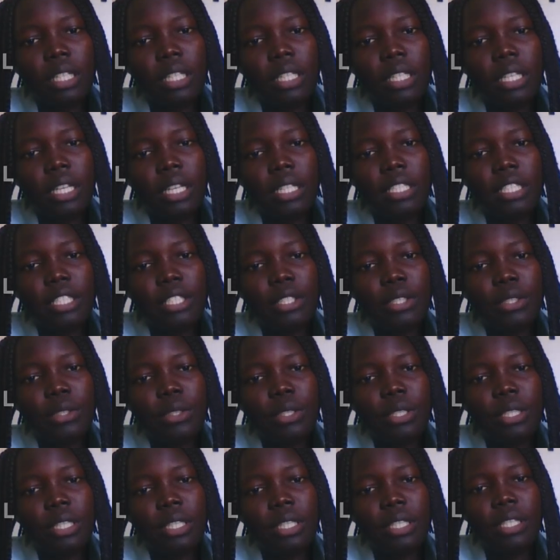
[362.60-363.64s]
get into
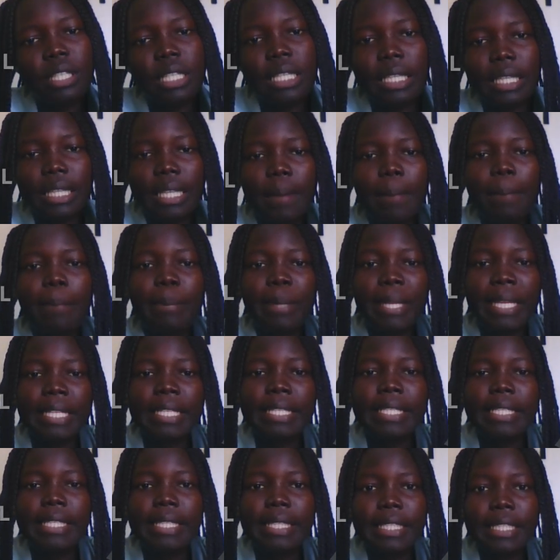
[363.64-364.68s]
the
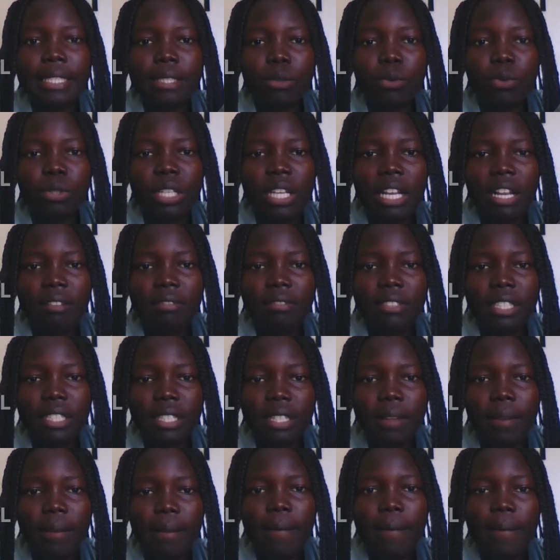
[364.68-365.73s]
Meet. We have
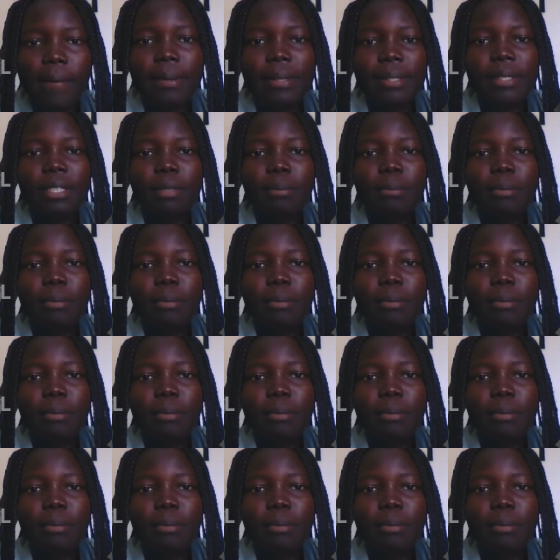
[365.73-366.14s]
the Google